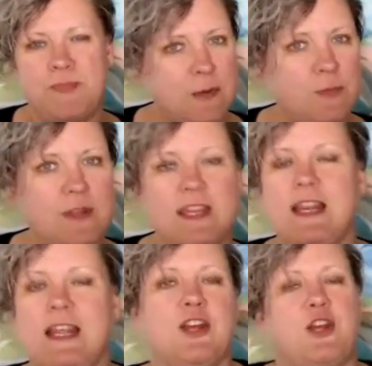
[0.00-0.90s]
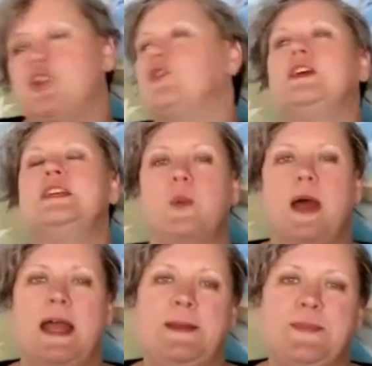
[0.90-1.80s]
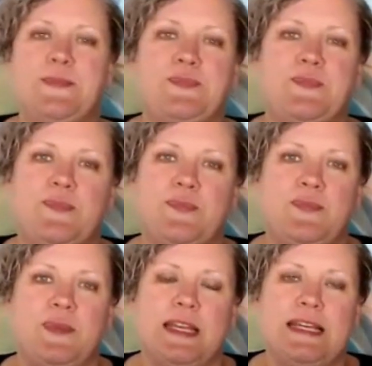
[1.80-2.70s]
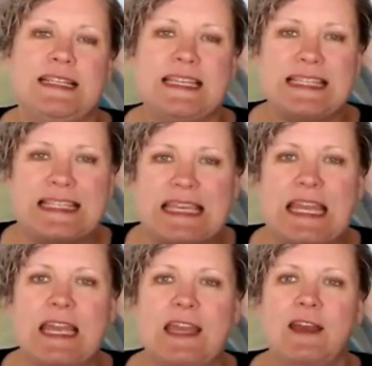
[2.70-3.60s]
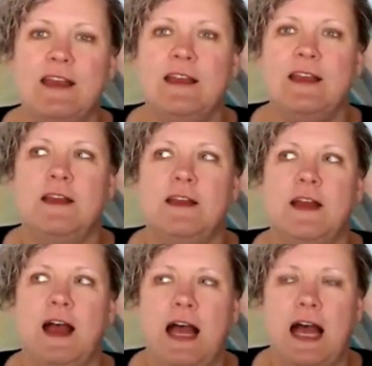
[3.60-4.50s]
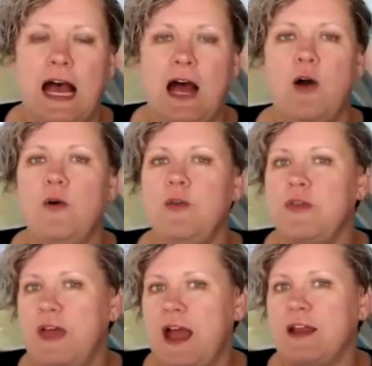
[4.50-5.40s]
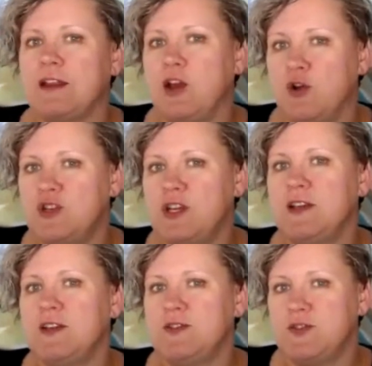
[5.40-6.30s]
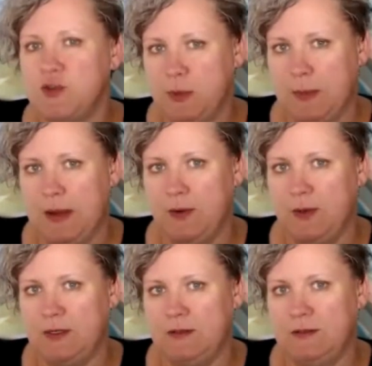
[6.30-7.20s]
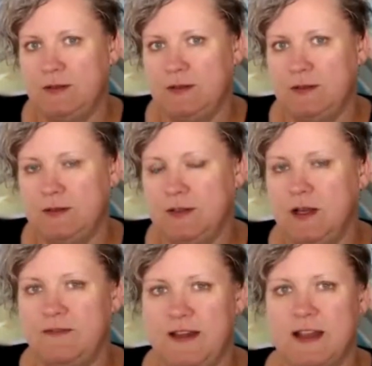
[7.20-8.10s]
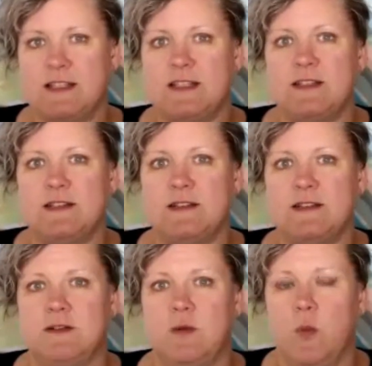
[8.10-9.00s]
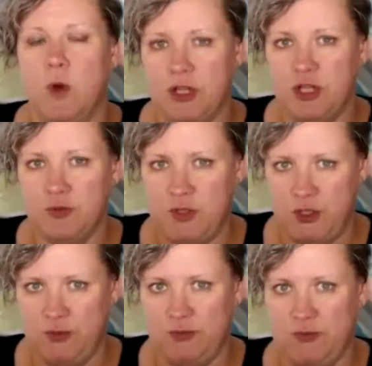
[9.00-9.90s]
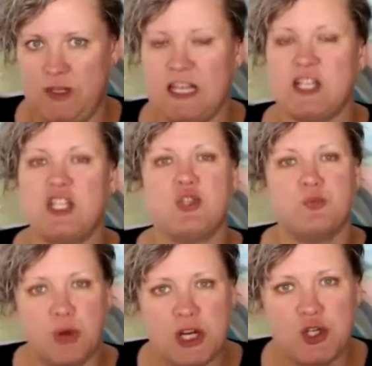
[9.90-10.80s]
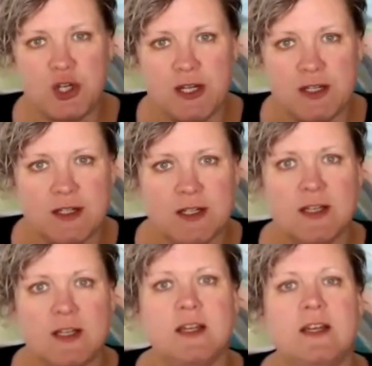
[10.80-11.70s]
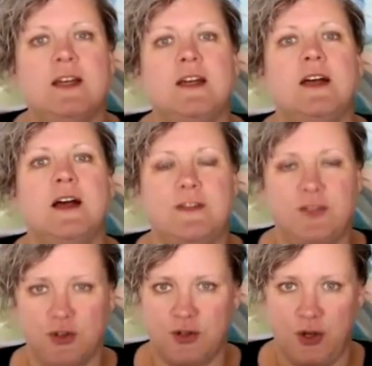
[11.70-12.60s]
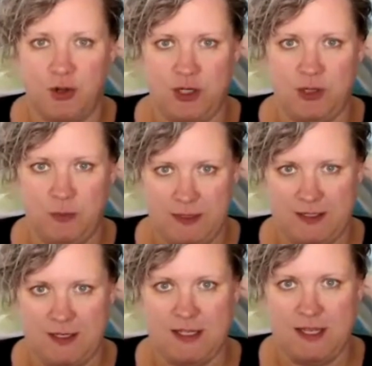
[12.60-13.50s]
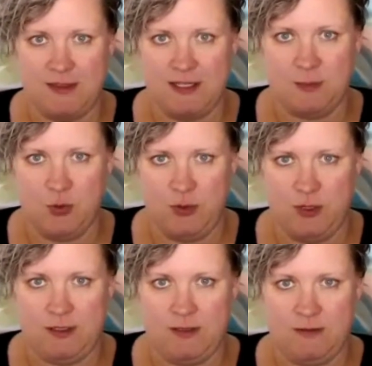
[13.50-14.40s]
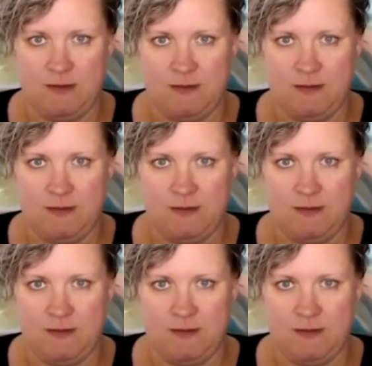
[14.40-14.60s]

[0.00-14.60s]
sit with it in a curious way to see how that coaching superpower affects what you do, the expression of your coaching business at this point.